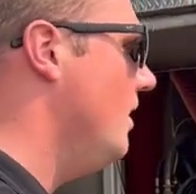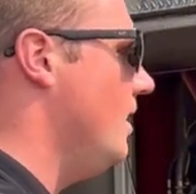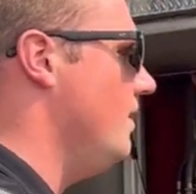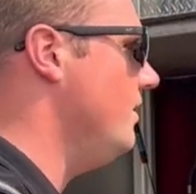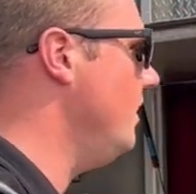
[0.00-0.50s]

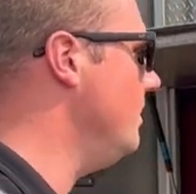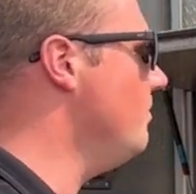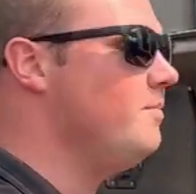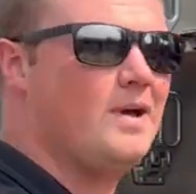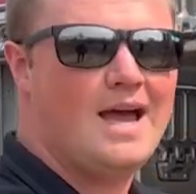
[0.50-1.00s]
And then in the
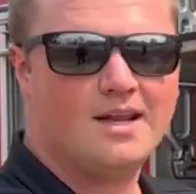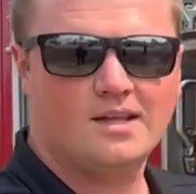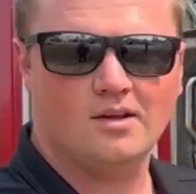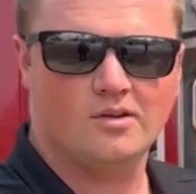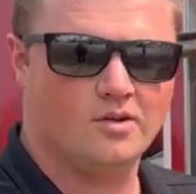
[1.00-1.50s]
back
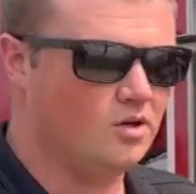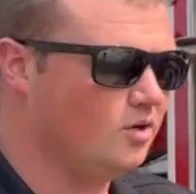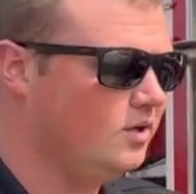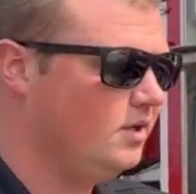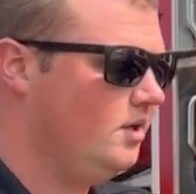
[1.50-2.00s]
here
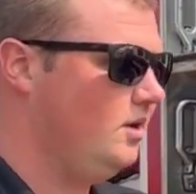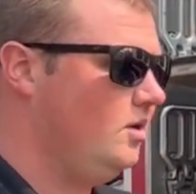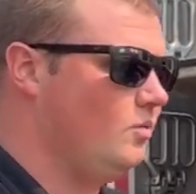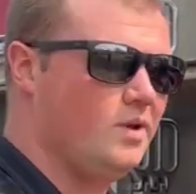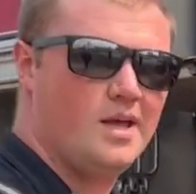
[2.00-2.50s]
though,
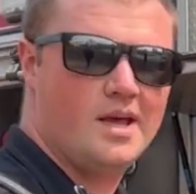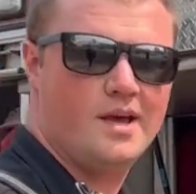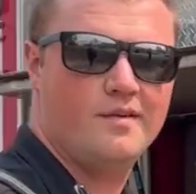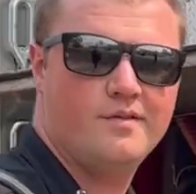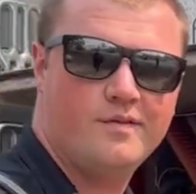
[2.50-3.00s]
we
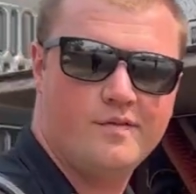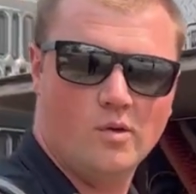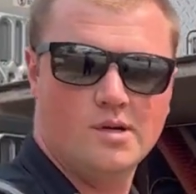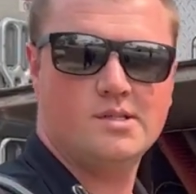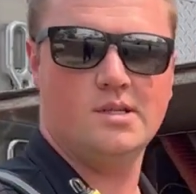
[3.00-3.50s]
have
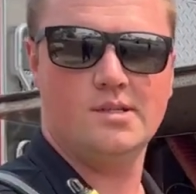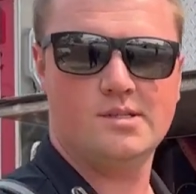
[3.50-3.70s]
4 seats.